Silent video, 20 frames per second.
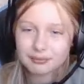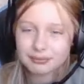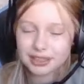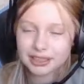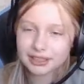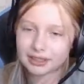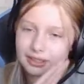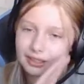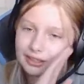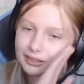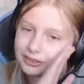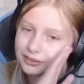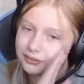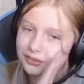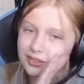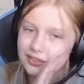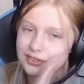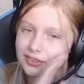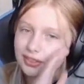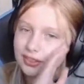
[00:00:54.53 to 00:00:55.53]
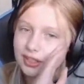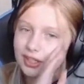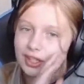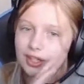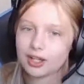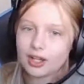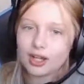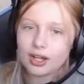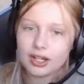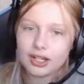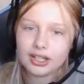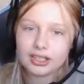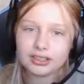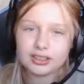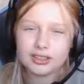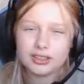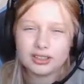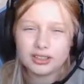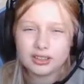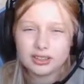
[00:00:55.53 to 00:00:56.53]
but anyways, uh, alright,
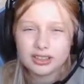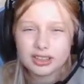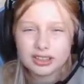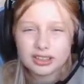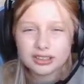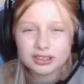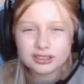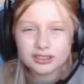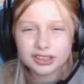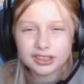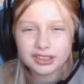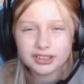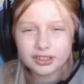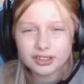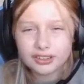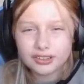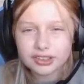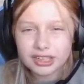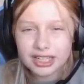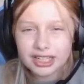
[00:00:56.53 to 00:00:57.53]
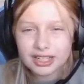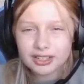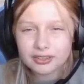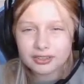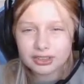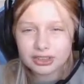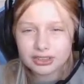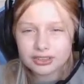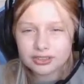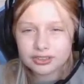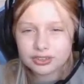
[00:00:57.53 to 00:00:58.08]
Lil Carrie